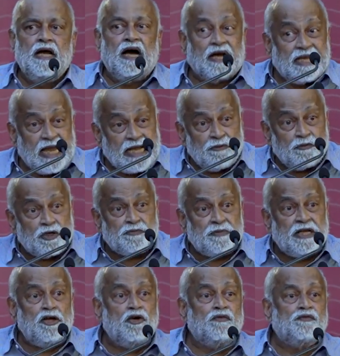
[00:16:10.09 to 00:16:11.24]
again, which
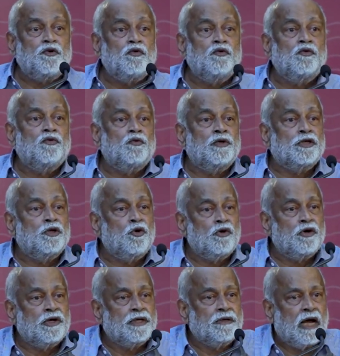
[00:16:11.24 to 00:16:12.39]
many of you will
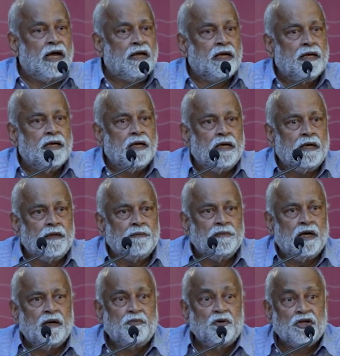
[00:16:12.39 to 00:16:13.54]
know, and I
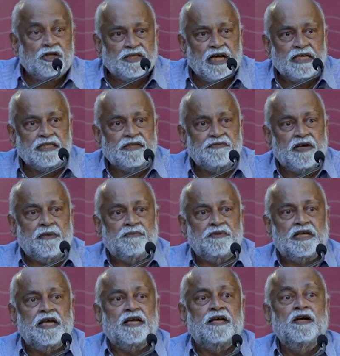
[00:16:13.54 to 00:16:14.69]
apologize if I'm
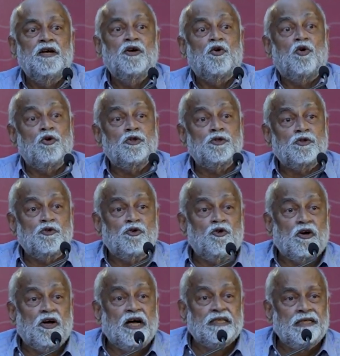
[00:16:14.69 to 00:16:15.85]
bringing coals to
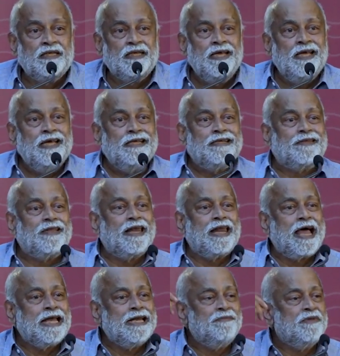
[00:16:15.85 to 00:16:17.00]
Newcastle, that the
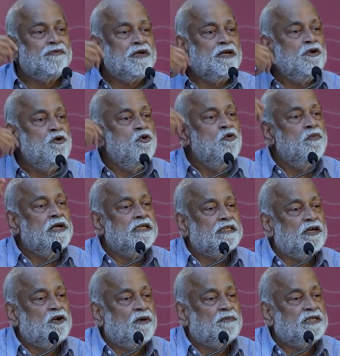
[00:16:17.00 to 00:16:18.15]
line between humans
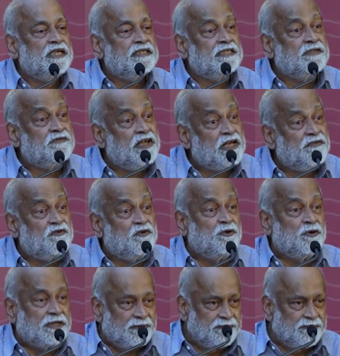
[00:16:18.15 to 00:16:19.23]
and objects is very fluid.